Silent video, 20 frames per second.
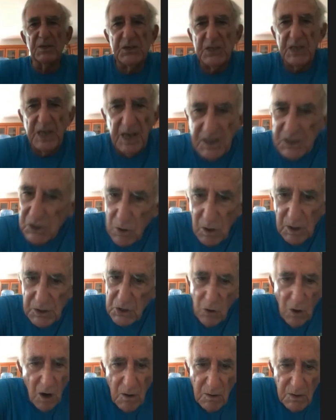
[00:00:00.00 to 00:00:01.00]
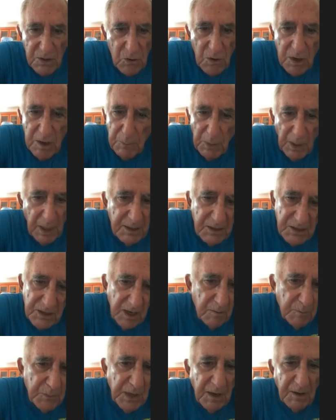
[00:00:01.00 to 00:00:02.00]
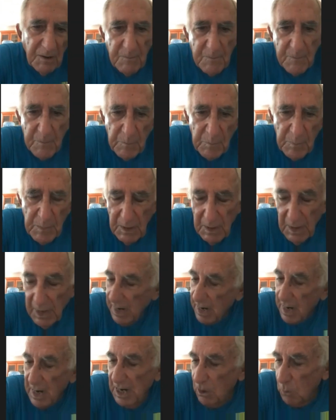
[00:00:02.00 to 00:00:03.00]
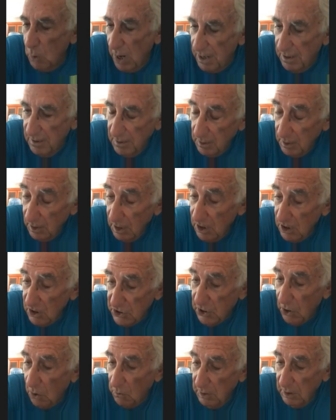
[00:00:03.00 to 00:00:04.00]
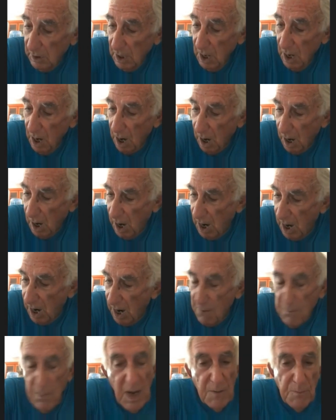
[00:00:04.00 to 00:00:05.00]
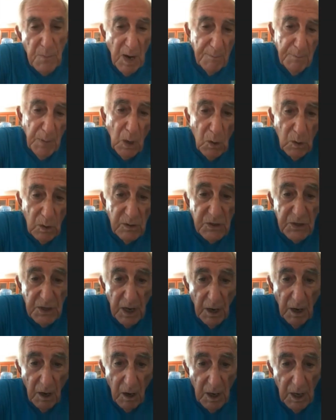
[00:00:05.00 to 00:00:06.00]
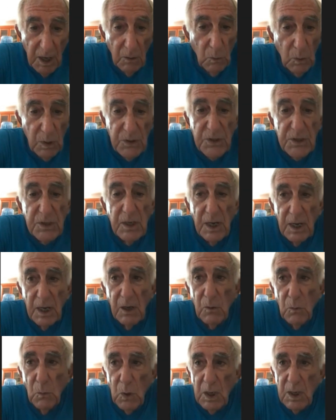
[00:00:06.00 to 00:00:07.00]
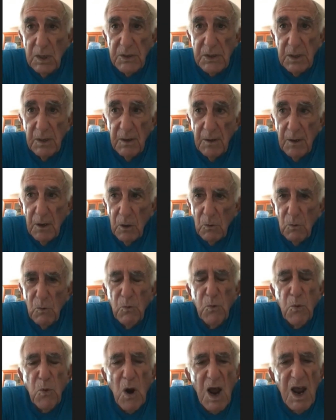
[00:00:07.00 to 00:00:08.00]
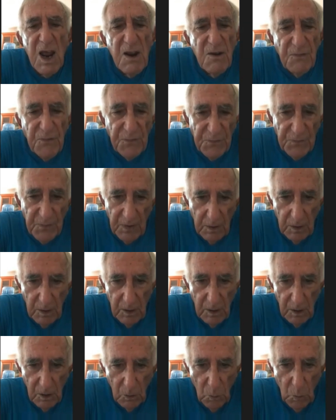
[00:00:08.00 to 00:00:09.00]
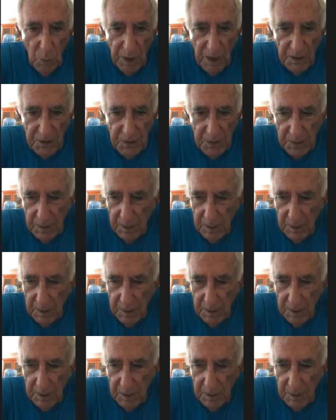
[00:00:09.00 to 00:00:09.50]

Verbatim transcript: sketch or a two-hour script, same thing. Anyway, so uh, I made my bones there. It was it was rife with